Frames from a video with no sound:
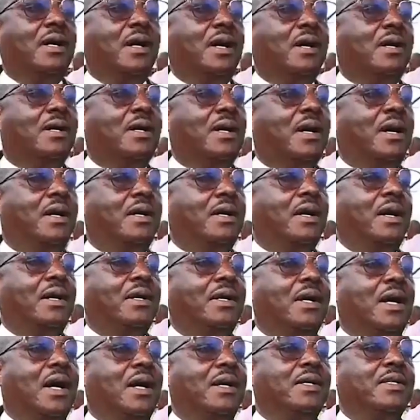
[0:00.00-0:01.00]

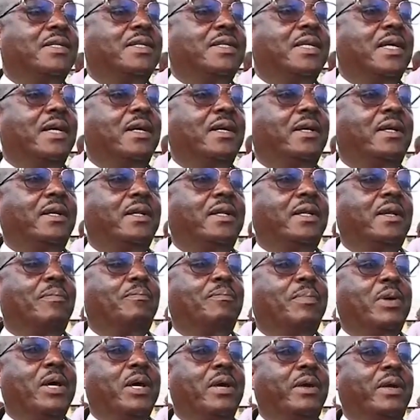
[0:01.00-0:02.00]
I said the
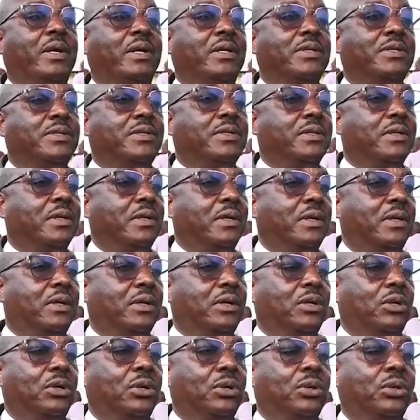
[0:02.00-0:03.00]
parents
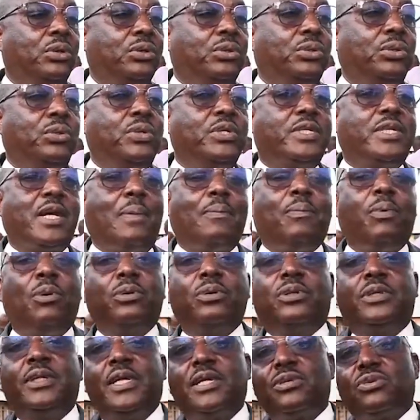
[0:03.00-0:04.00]
should
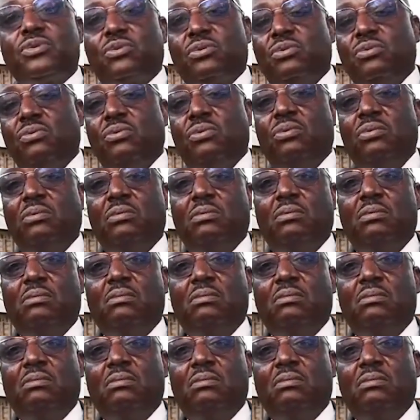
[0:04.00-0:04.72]
support the school